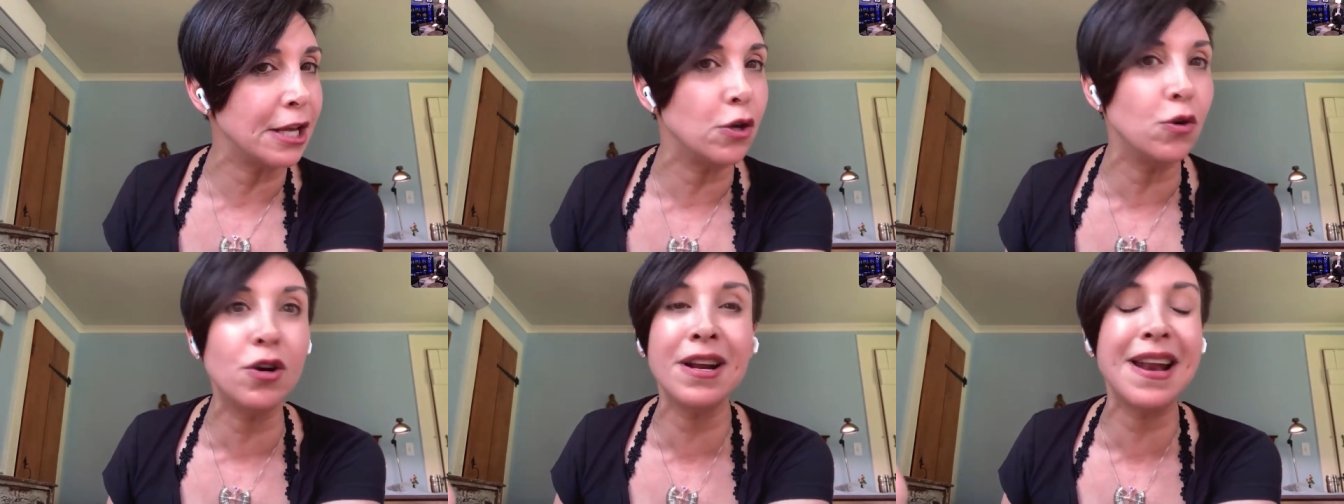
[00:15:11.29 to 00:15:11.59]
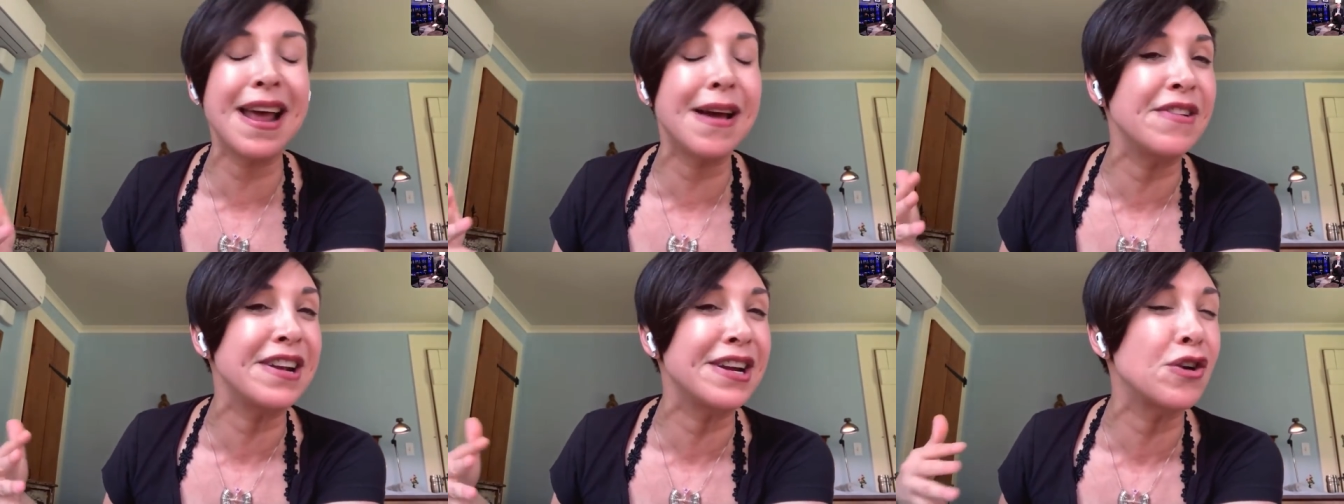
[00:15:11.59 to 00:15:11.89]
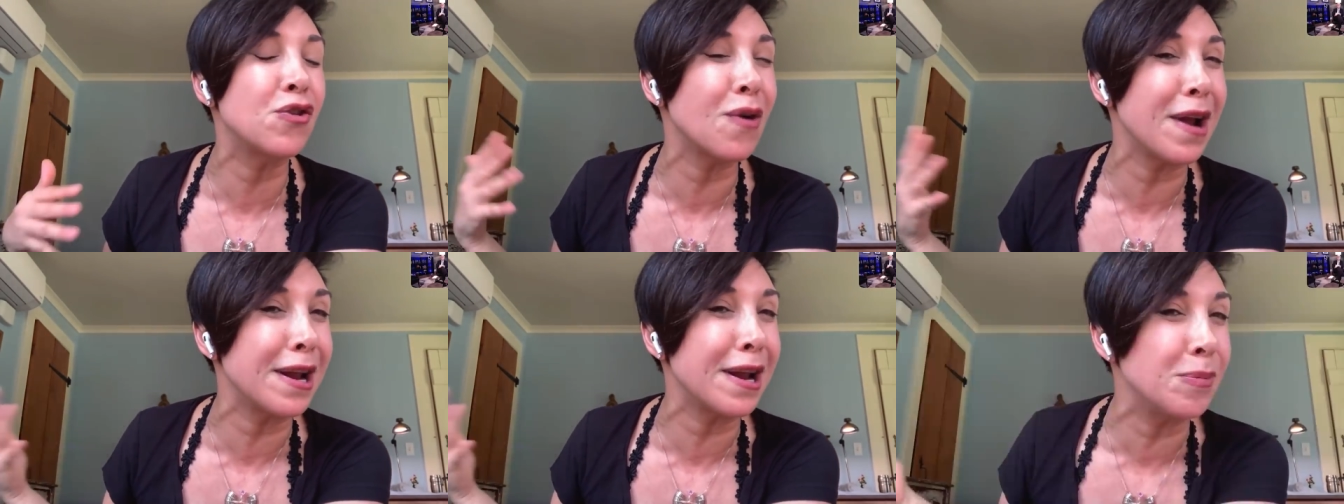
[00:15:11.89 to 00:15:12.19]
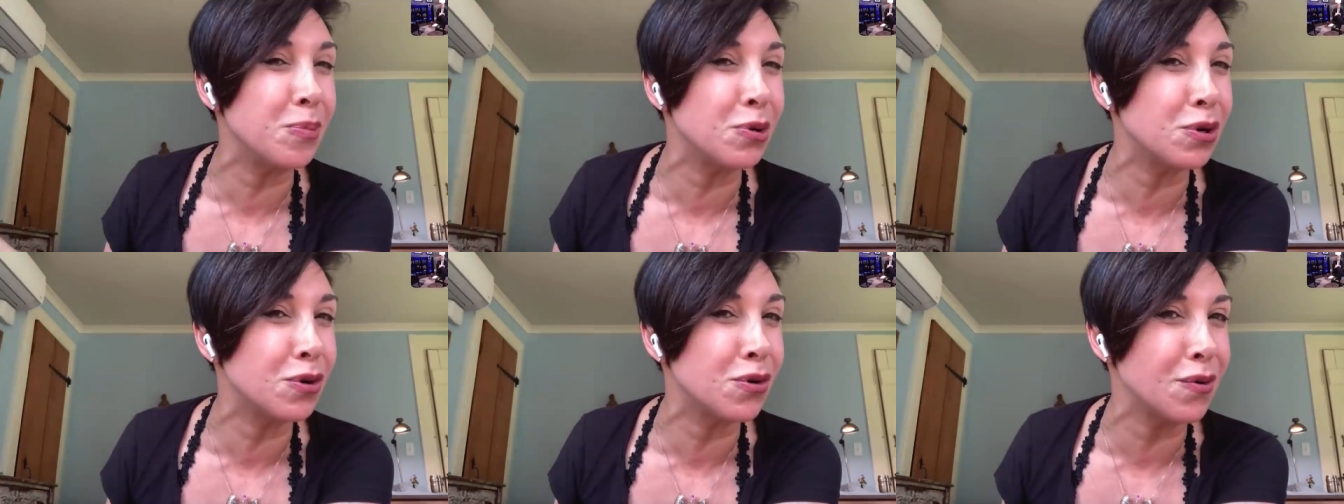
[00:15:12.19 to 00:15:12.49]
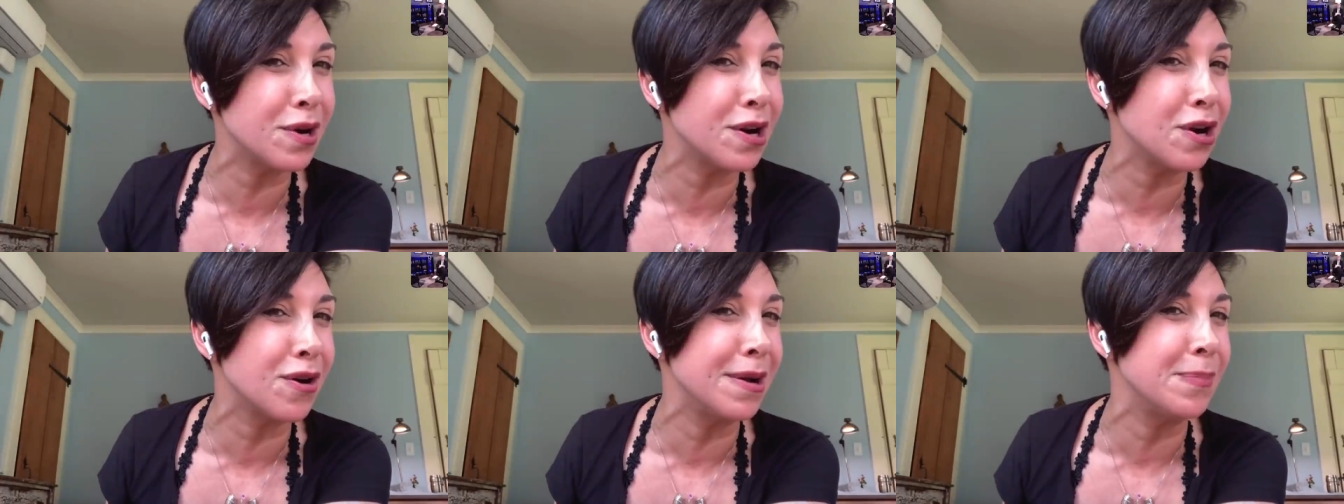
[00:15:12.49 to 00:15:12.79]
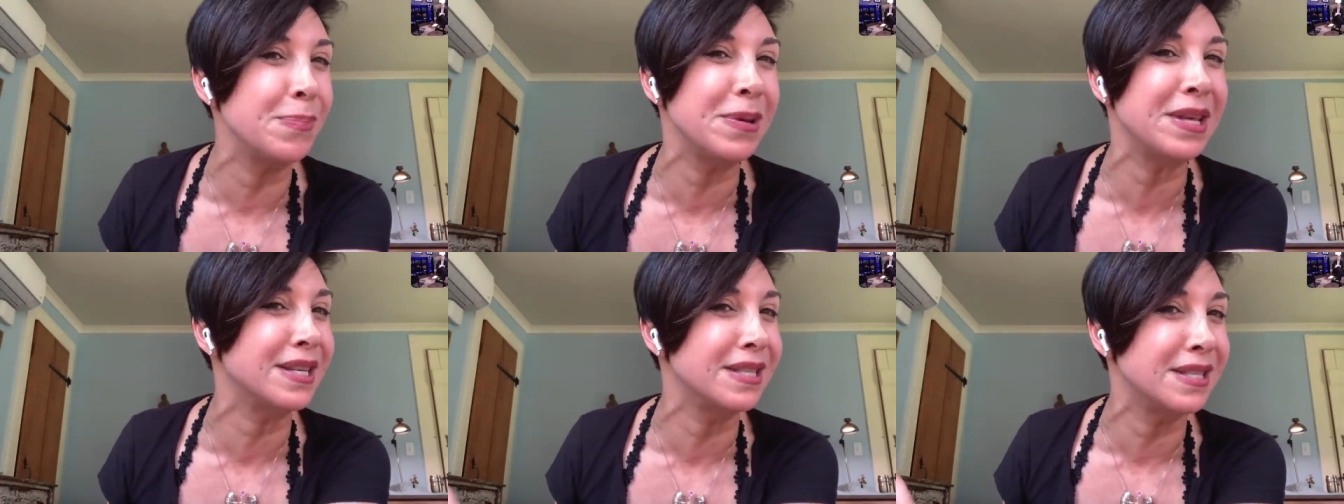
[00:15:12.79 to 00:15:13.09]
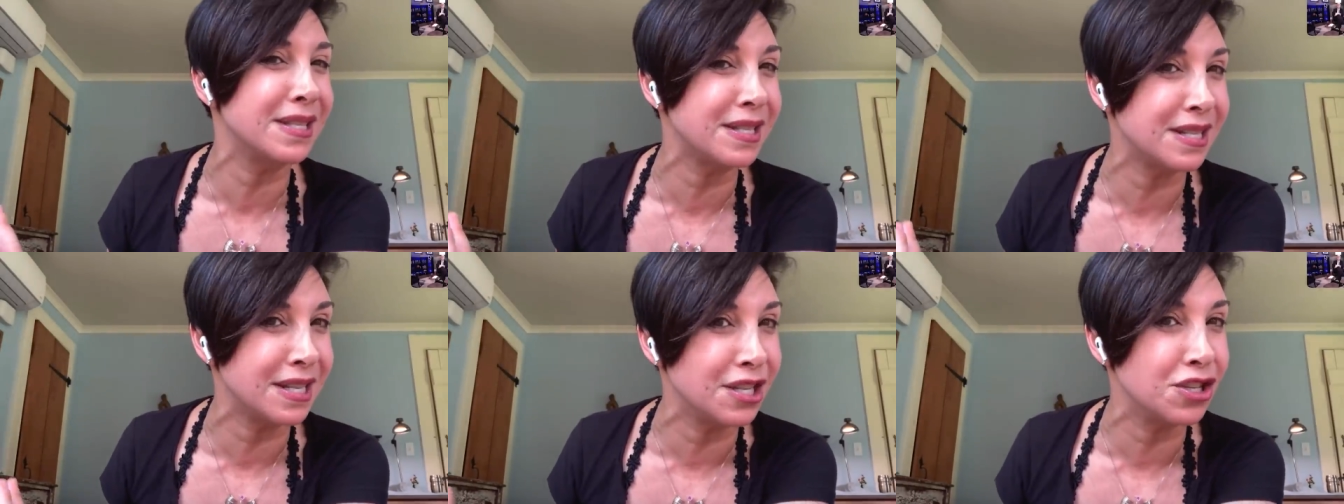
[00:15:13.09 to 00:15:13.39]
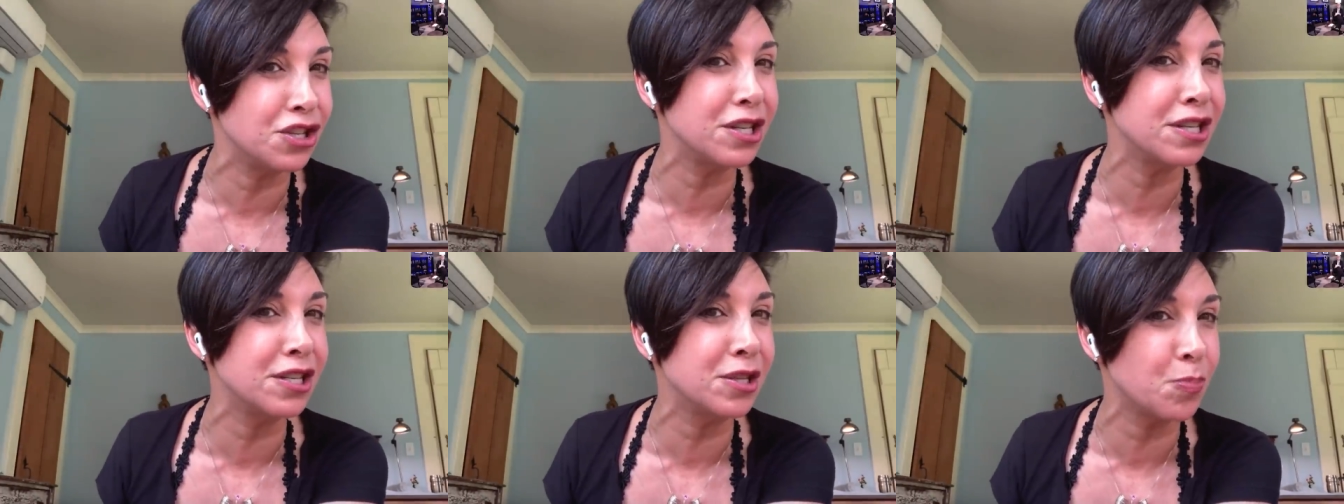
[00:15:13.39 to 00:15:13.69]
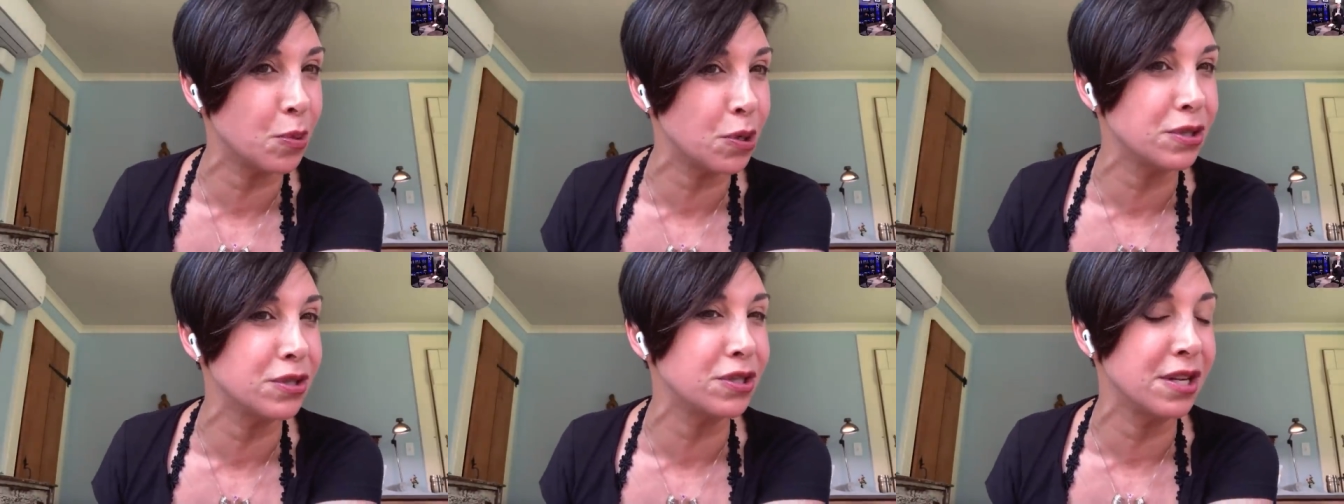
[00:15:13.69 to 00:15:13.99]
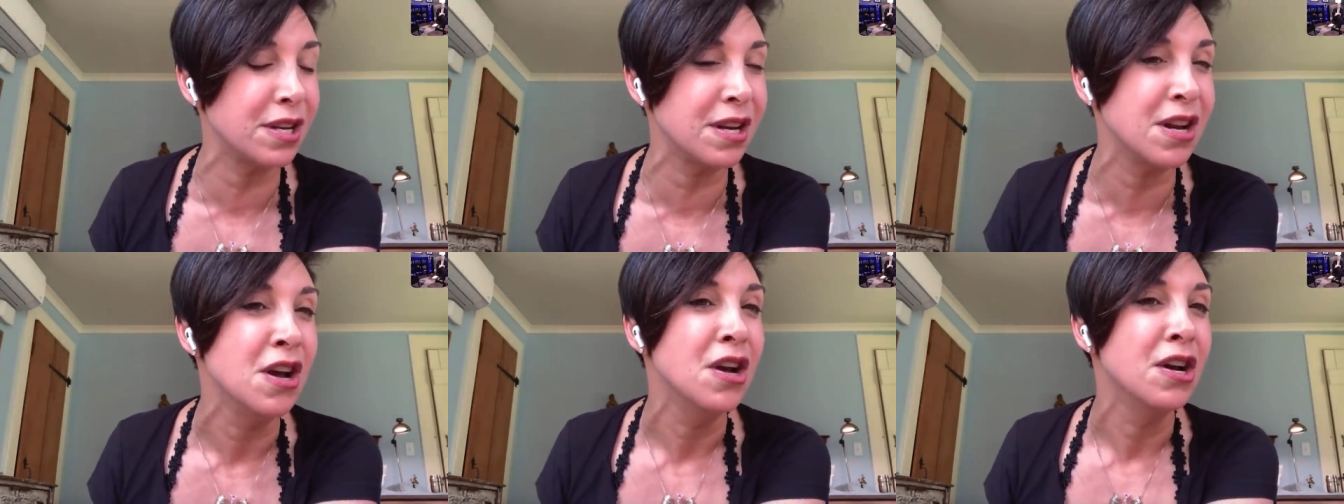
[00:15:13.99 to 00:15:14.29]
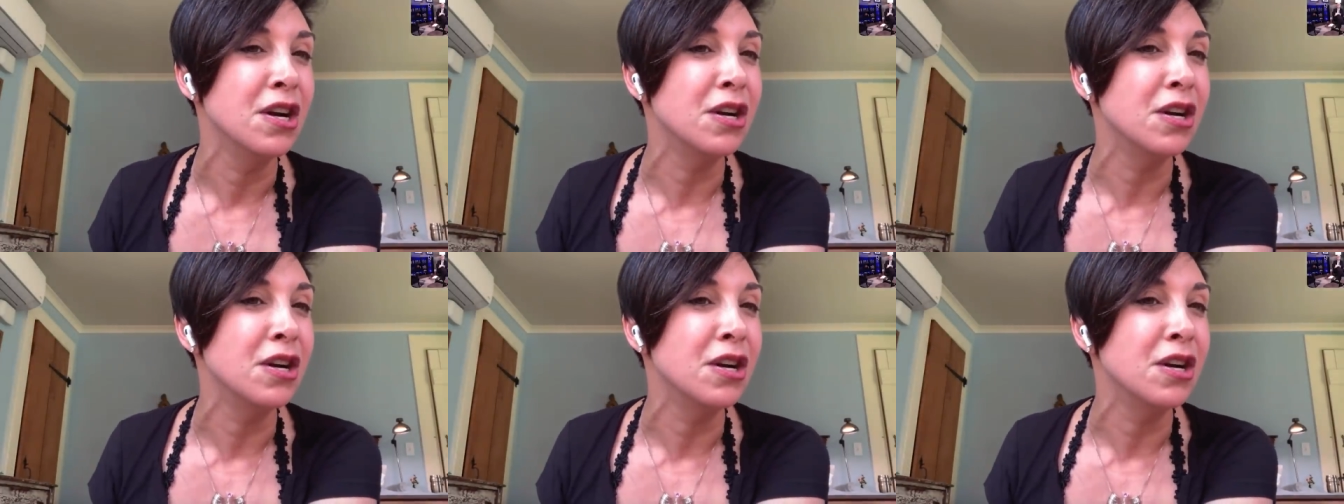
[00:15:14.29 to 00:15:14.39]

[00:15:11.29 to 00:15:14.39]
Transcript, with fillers: You could have an incredible career and be the stingiest person